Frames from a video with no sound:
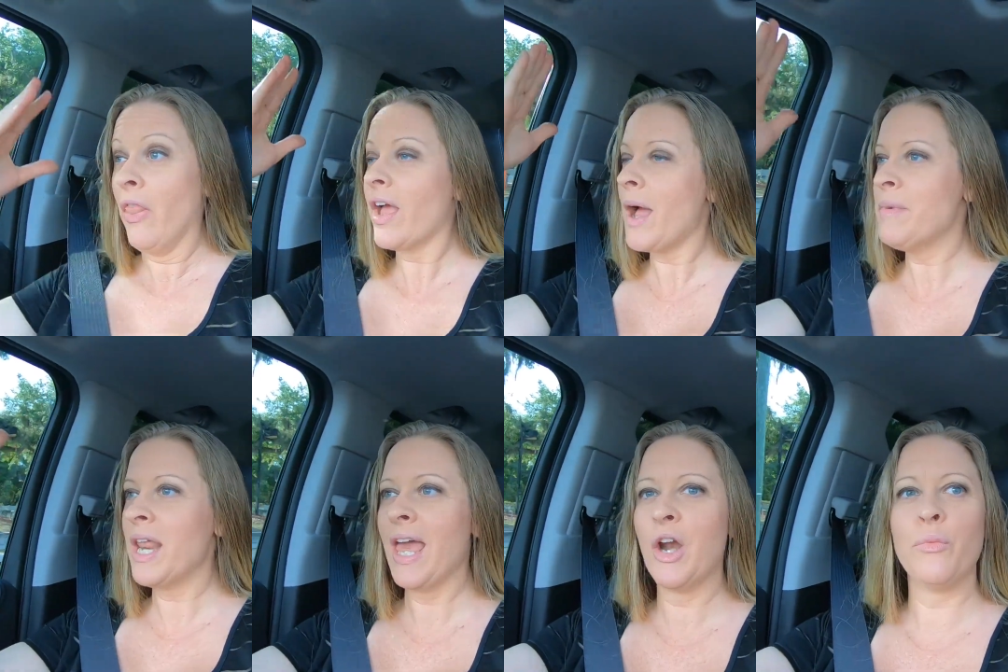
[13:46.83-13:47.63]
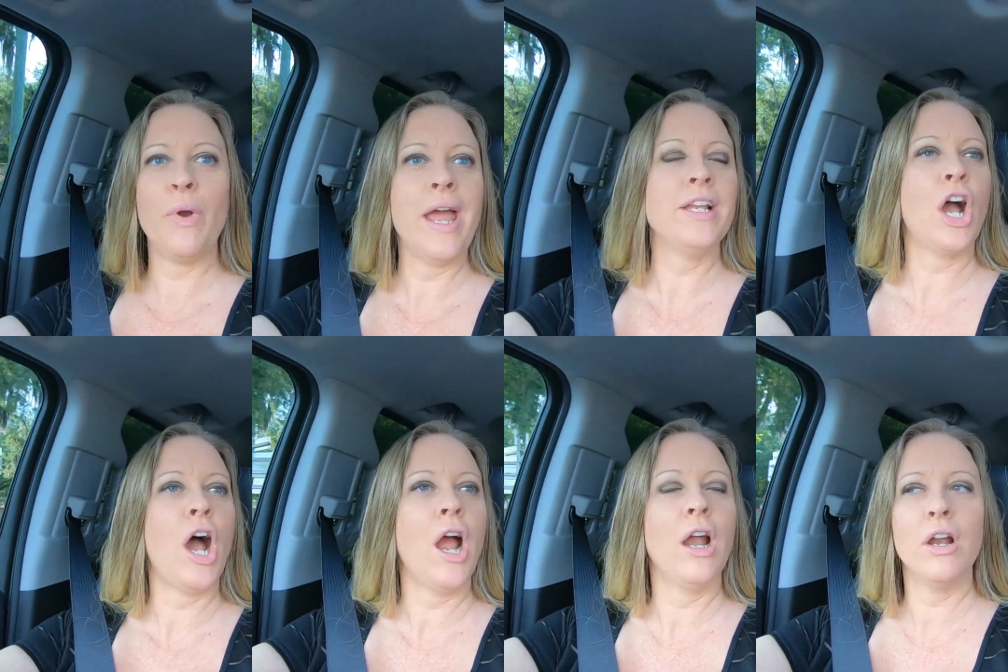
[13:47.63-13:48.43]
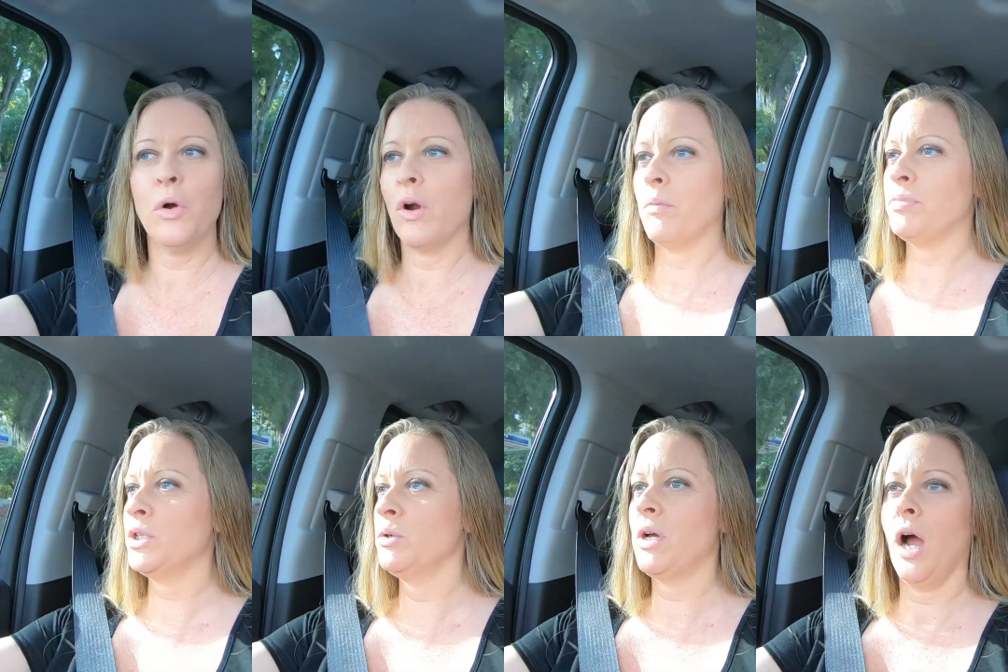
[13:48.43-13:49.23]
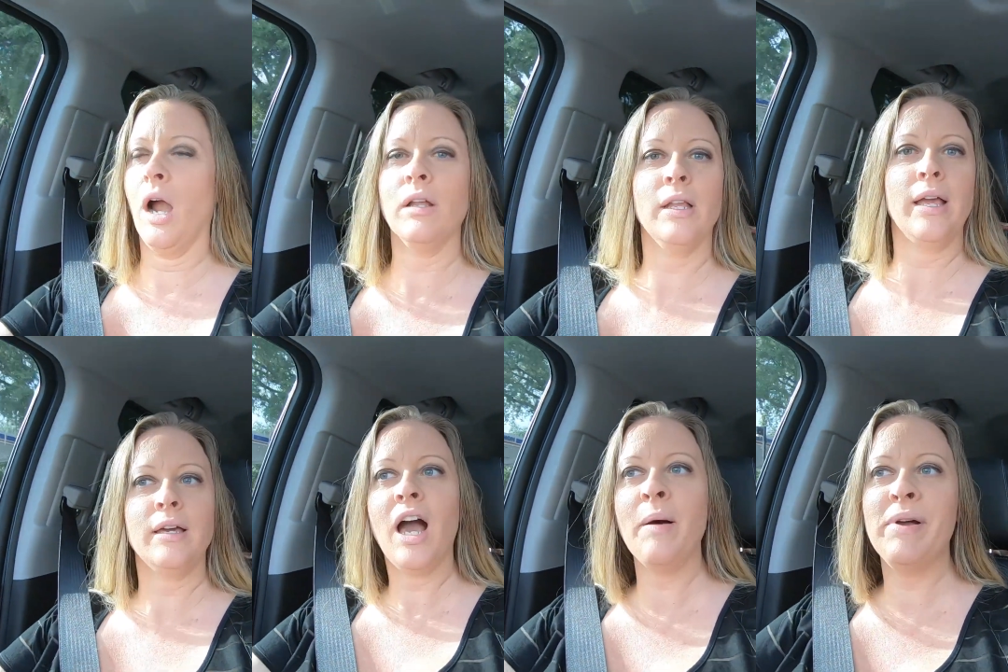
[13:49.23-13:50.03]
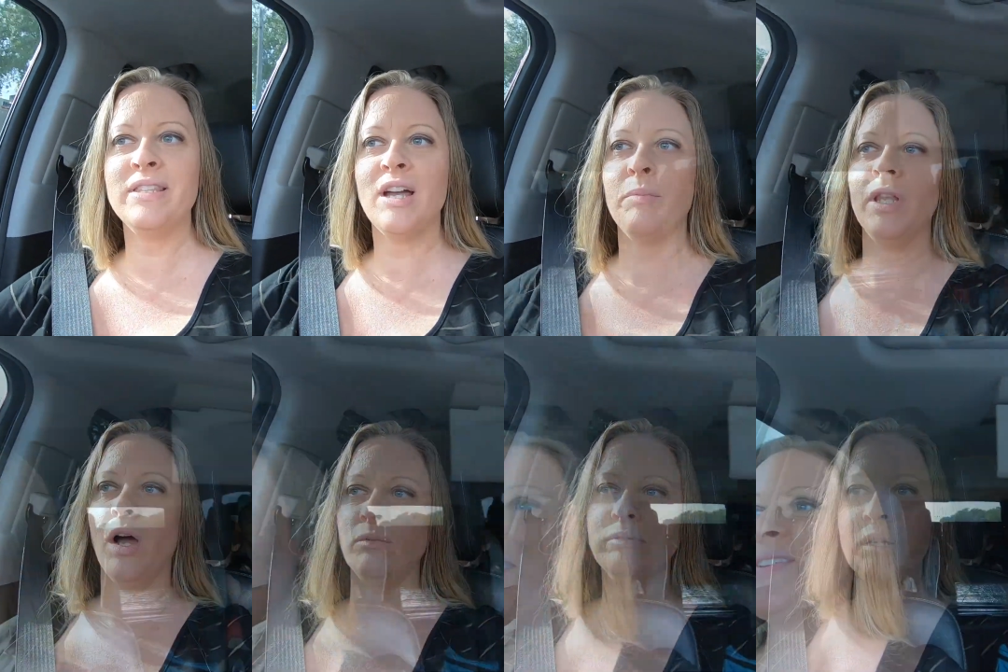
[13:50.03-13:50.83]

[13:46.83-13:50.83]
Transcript: Like, I'm going to get a red car or a blue car. Like, comment down below.